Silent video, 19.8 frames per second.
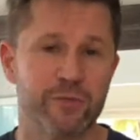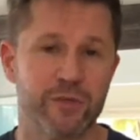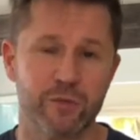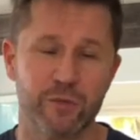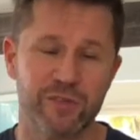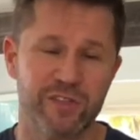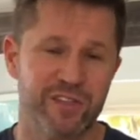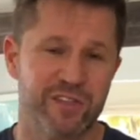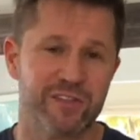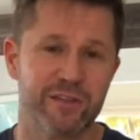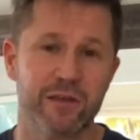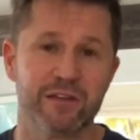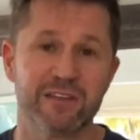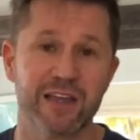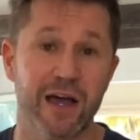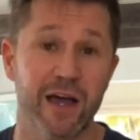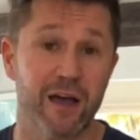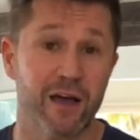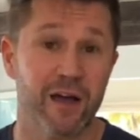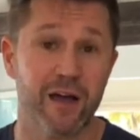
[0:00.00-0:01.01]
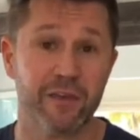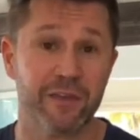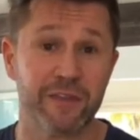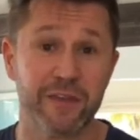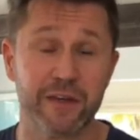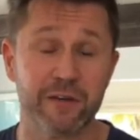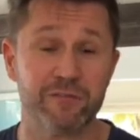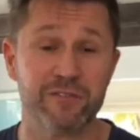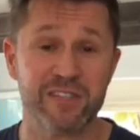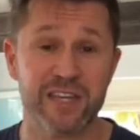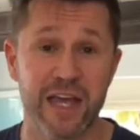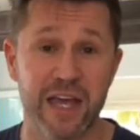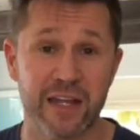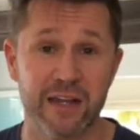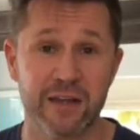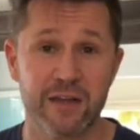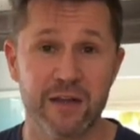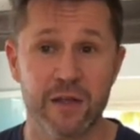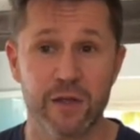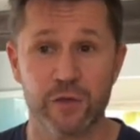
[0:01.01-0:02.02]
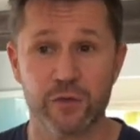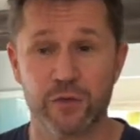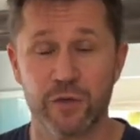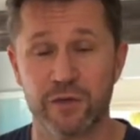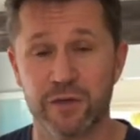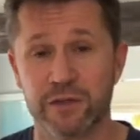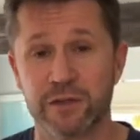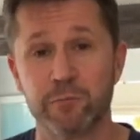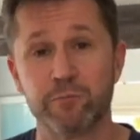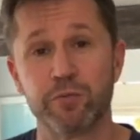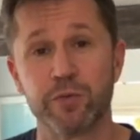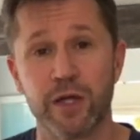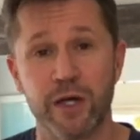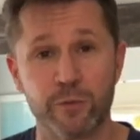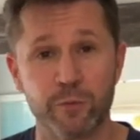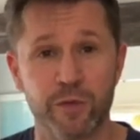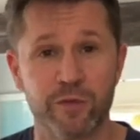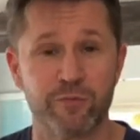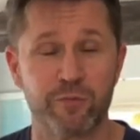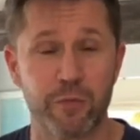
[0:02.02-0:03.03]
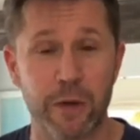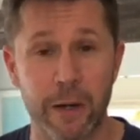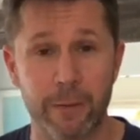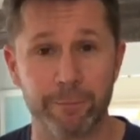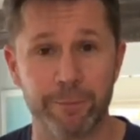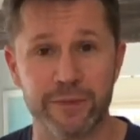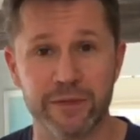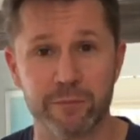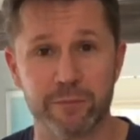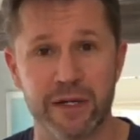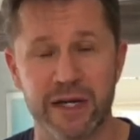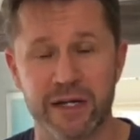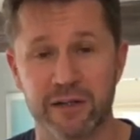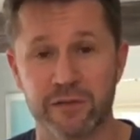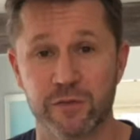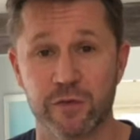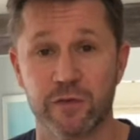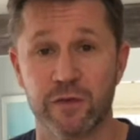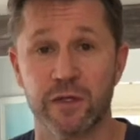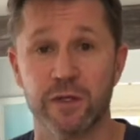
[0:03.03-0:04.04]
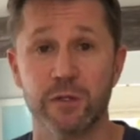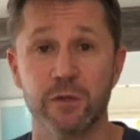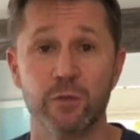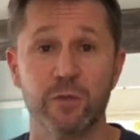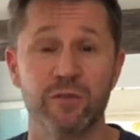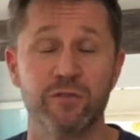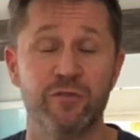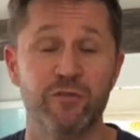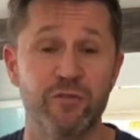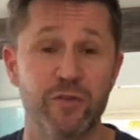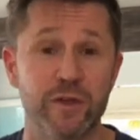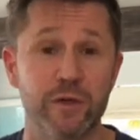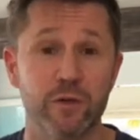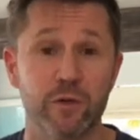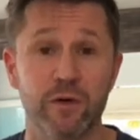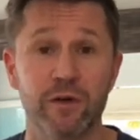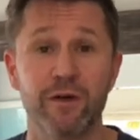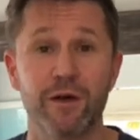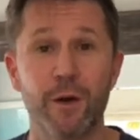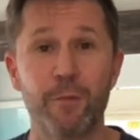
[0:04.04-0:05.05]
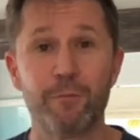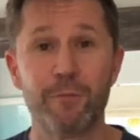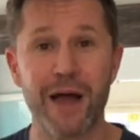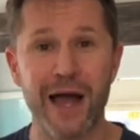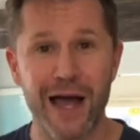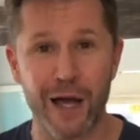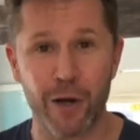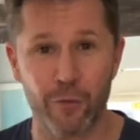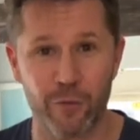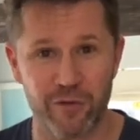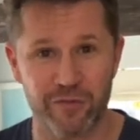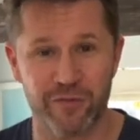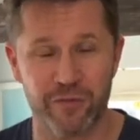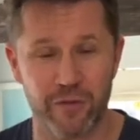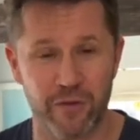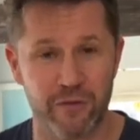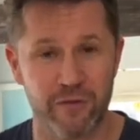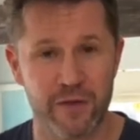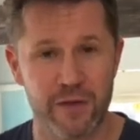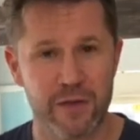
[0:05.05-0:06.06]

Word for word: It was just a thing of 10 so that the blood would pump in the body so that you would feel powerful.